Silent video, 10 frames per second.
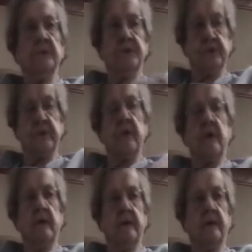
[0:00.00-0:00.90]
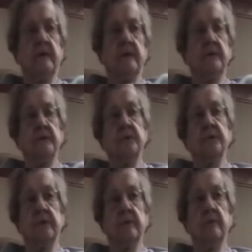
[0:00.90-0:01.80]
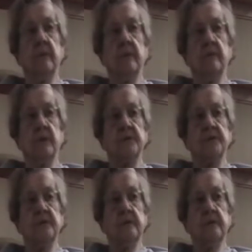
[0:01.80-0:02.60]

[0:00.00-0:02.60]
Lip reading: Ridges on it that you could wash.